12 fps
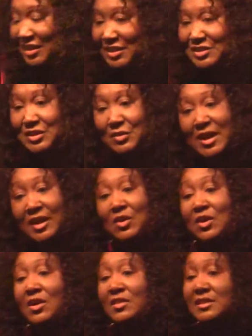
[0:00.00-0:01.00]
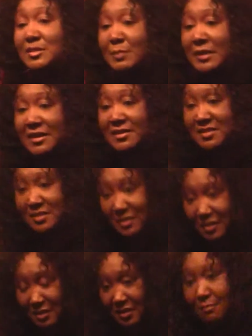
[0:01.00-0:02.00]
So I call this piece
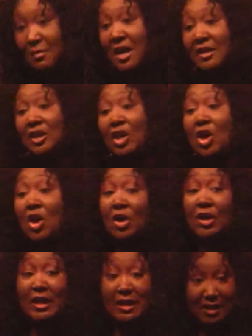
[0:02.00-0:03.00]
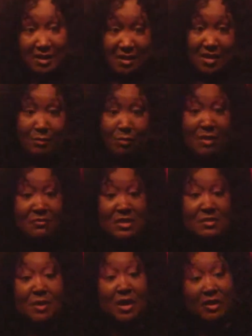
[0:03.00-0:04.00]
the monologue,
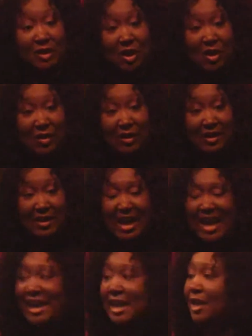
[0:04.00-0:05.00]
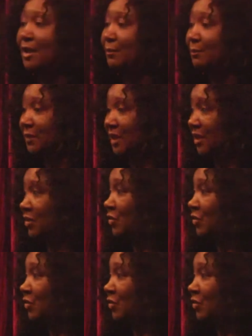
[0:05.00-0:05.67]
preface monologue, I am an